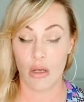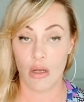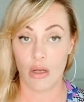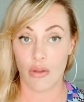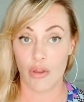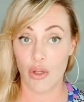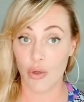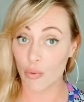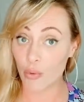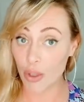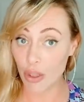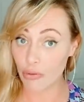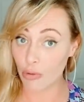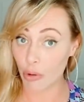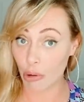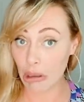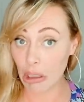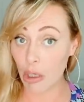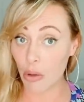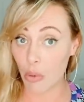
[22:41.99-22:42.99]
the, re the
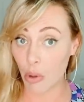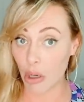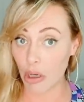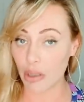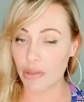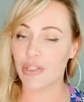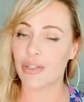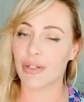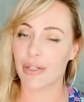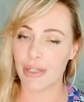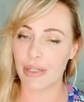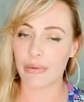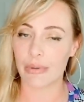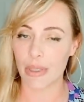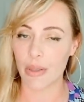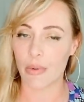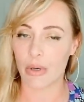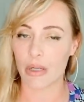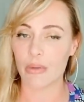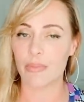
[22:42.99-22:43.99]
real world, you're in a
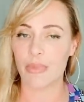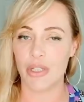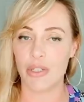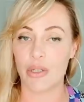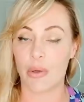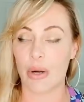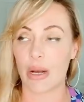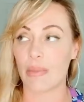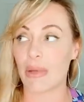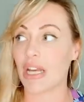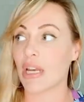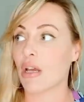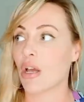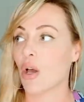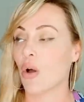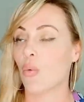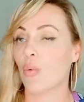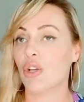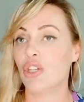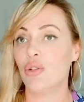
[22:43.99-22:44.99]
real world, you know what I mean.
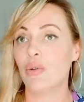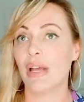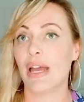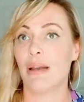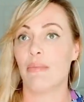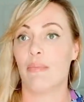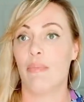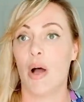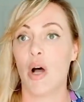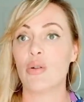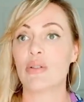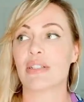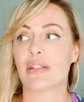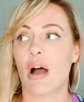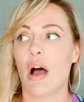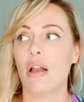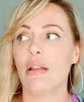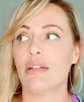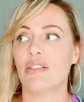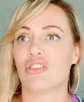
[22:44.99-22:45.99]
When you get
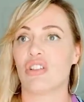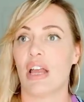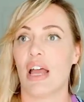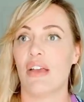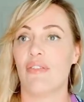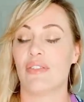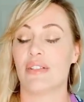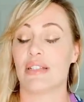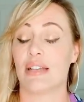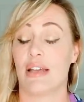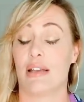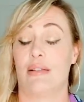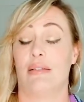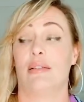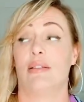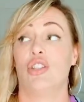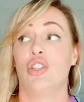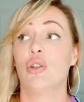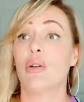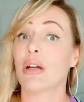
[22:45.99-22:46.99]
post-college life, it's like,
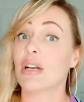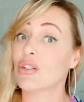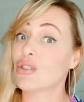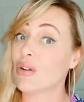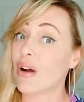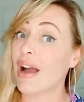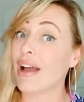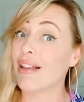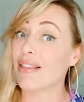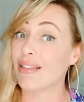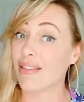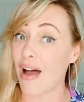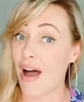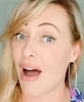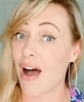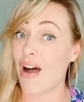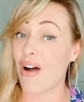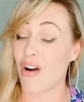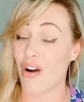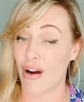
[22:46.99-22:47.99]
you gotta try a
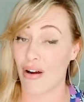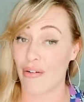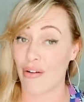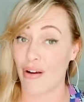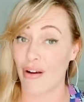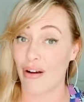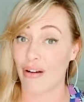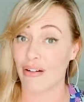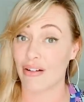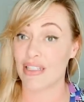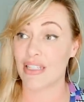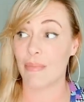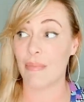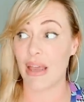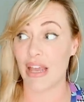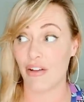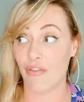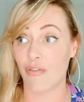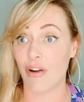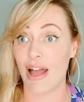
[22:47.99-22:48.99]
lot harder to
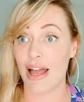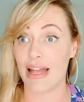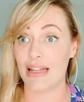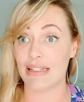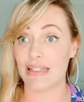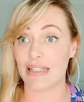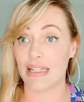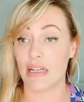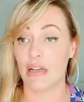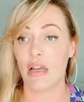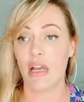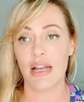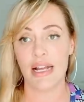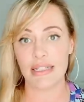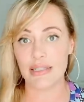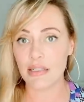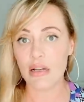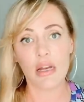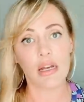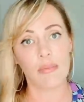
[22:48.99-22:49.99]
make friends. And
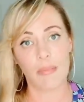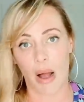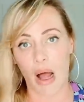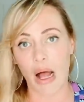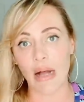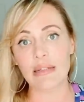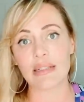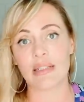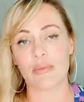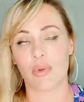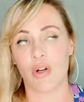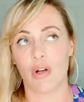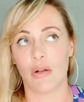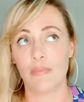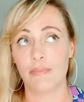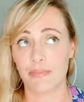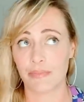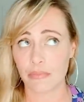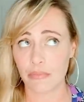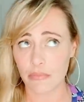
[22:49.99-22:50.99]
it's not impossible,